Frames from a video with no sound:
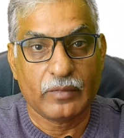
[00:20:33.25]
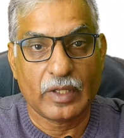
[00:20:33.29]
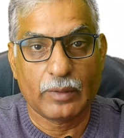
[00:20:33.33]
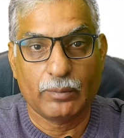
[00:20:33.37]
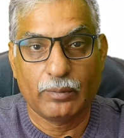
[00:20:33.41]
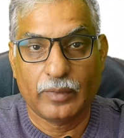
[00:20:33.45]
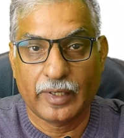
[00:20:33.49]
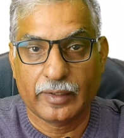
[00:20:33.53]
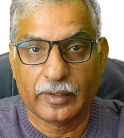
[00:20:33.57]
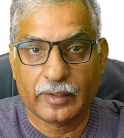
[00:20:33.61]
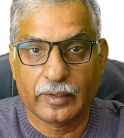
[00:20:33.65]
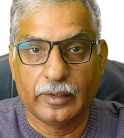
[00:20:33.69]

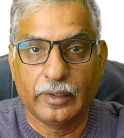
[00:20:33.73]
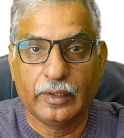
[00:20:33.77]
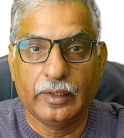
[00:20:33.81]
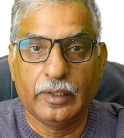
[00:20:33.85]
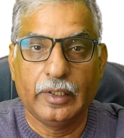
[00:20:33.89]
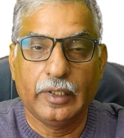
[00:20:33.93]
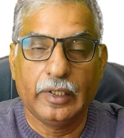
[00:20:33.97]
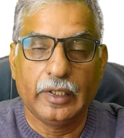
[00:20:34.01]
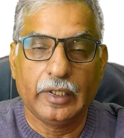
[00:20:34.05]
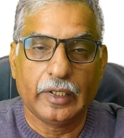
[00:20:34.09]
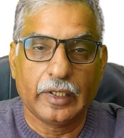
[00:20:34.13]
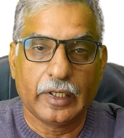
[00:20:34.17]
But
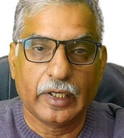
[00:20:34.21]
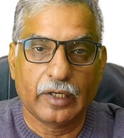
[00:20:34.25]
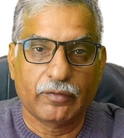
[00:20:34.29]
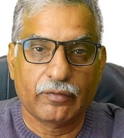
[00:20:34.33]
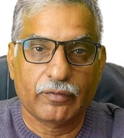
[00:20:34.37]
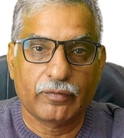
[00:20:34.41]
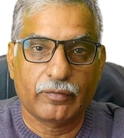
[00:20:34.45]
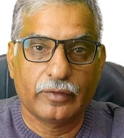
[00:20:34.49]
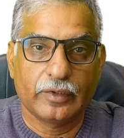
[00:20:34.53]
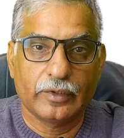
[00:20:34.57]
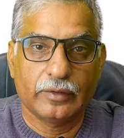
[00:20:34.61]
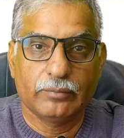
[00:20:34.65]

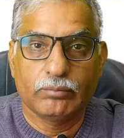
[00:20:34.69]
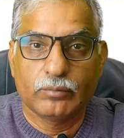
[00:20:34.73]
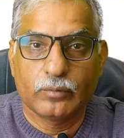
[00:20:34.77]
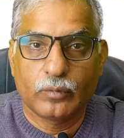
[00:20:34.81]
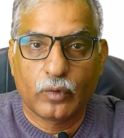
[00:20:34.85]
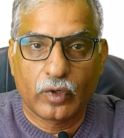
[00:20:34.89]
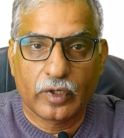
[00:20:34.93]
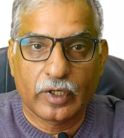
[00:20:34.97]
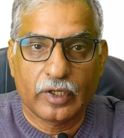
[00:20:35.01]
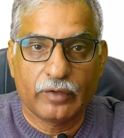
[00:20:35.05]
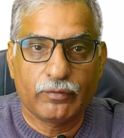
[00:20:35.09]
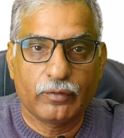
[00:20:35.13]
if
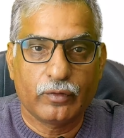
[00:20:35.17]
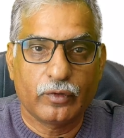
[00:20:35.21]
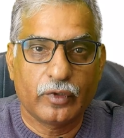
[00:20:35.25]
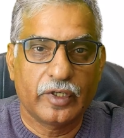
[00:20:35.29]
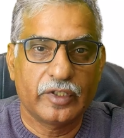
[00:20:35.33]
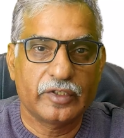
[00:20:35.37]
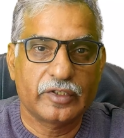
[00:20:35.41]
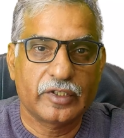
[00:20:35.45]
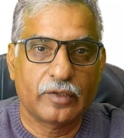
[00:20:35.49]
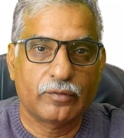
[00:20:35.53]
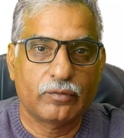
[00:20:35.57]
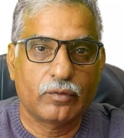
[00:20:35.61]
body
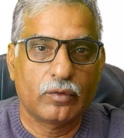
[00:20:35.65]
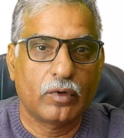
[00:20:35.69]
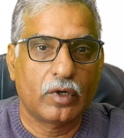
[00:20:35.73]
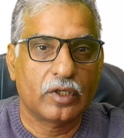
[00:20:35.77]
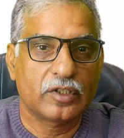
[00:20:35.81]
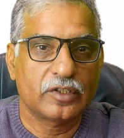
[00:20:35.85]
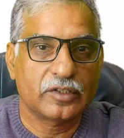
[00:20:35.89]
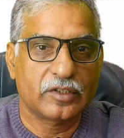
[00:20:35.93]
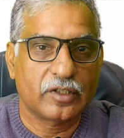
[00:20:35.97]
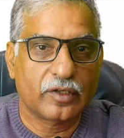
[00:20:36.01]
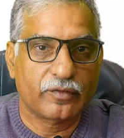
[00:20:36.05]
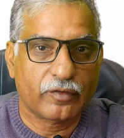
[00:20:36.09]
fluids have got
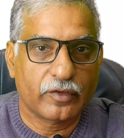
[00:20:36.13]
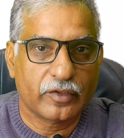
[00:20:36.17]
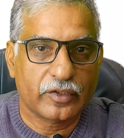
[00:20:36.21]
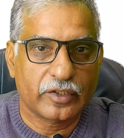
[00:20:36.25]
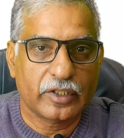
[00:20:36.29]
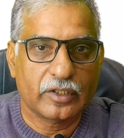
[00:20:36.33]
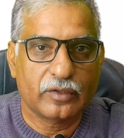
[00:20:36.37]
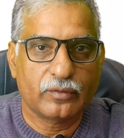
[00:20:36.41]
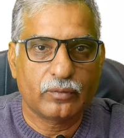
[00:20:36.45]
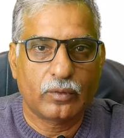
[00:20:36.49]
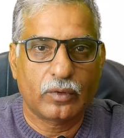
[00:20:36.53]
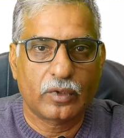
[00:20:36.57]

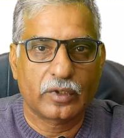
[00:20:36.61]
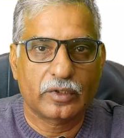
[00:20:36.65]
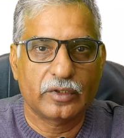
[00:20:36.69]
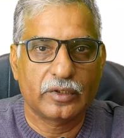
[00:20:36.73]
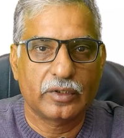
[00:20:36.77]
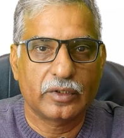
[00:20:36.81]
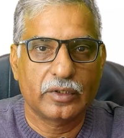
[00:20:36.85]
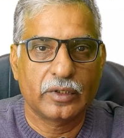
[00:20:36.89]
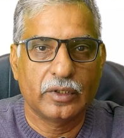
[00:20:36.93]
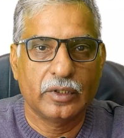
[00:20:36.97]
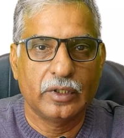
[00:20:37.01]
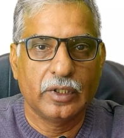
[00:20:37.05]
sufficient
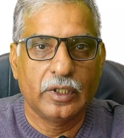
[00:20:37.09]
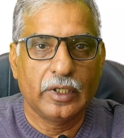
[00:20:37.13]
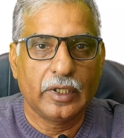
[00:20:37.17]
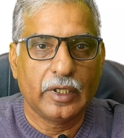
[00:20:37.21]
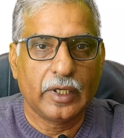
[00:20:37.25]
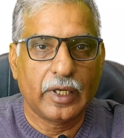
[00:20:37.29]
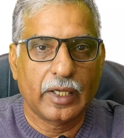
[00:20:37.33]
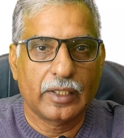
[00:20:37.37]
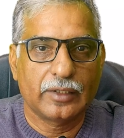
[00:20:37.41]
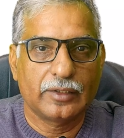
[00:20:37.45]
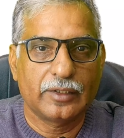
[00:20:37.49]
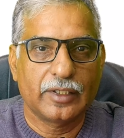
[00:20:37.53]
water
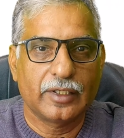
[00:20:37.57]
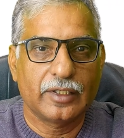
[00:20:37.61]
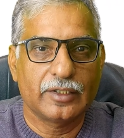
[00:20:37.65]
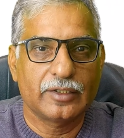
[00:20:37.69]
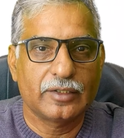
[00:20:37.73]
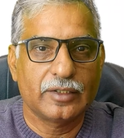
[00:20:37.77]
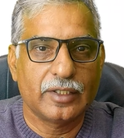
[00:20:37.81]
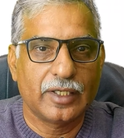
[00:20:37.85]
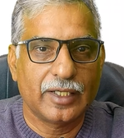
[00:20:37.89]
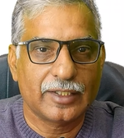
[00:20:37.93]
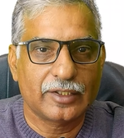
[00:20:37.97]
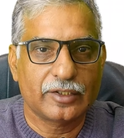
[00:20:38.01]
and there
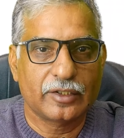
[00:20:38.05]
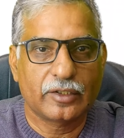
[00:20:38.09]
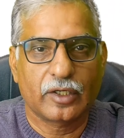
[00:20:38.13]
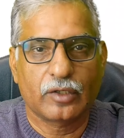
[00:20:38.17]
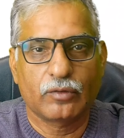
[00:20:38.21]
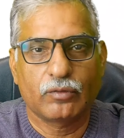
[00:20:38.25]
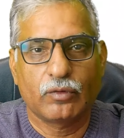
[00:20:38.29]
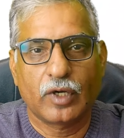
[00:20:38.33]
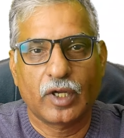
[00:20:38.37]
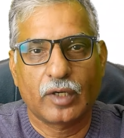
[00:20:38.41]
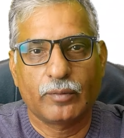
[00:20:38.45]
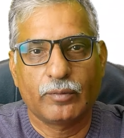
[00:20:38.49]
is less
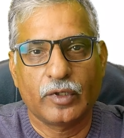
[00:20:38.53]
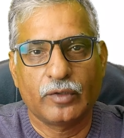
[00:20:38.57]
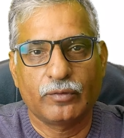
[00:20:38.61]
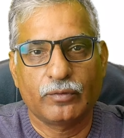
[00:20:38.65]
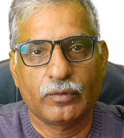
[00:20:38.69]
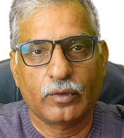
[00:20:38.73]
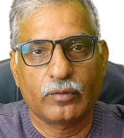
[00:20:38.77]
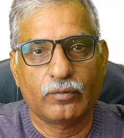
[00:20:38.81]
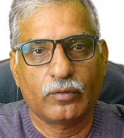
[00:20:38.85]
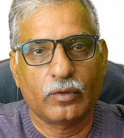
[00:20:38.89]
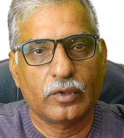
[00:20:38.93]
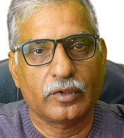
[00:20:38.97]
requirement
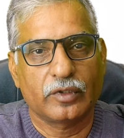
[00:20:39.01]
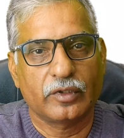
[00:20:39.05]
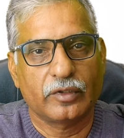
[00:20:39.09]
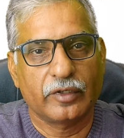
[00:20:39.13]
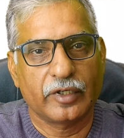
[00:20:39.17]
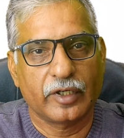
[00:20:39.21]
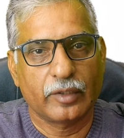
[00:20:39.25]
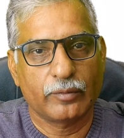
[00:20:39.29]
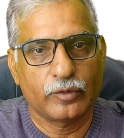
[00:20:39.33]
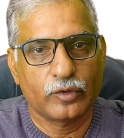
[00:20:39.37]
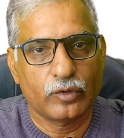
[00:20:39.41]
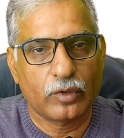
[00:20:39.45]
for water
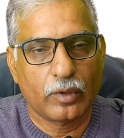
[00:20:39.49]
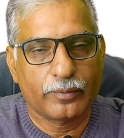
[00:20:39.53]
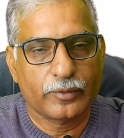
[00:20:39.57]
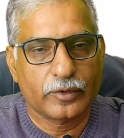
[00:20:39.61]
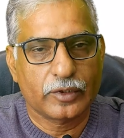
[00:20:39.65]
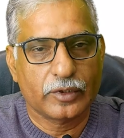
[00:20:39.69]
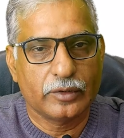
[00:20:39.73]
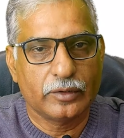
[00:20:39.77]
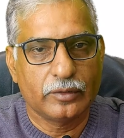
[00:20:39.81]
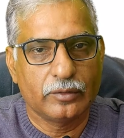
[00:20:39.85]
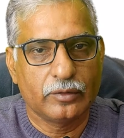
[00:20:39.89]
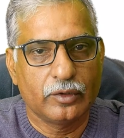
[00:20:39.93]

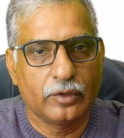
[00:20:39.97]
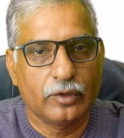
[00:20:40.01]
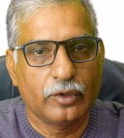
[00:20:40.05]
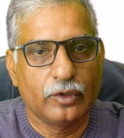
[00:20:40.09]
reabsorption,